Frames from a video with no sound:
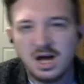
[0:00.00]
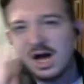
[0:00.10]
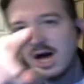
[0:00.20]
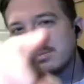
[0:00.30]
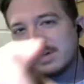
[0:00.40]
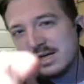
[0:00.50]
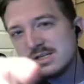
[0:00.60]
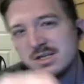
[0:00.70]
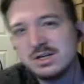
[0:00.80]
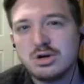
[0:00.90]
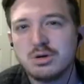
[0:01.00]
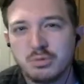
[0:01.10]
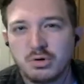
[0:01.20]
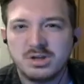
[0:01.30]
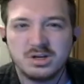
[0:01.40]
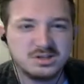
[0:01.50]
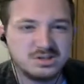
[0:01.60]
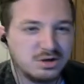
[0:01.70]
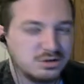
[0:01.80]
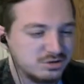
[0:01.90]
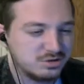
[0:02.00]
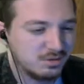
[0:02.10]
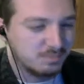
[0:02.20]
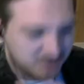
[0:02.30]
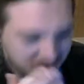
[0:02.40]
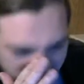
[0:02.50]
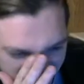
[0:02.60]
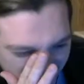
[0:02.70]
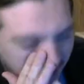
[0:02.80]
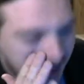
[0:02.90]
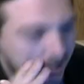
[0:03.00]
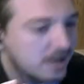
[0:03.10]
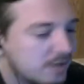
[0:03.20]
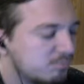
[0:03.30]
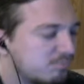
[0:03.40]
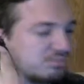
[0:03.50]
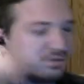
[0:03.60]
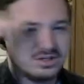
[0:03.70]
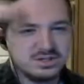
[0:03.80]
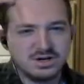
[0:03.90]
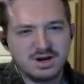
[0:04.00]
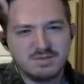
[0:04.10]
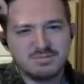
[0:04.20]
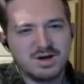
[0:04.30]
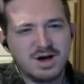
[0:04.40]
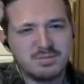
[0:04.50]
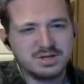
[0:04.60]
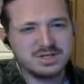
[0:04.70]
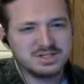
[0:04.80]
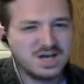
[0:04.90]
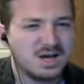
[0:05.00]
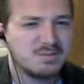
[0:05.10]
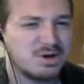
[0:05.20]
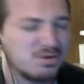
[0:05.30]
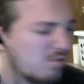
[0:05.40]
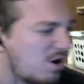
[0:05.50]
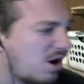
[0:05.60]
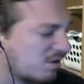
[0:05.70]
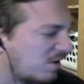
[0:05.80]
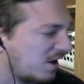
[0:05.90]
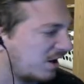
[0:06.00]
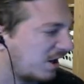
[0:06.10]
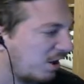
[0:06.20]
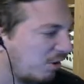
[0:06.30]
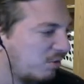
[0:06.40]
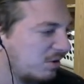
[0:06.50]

I'm guessing you're aboard the Nostalgia Train, because I'm pretty sure I'm not, because I'm on rock right now.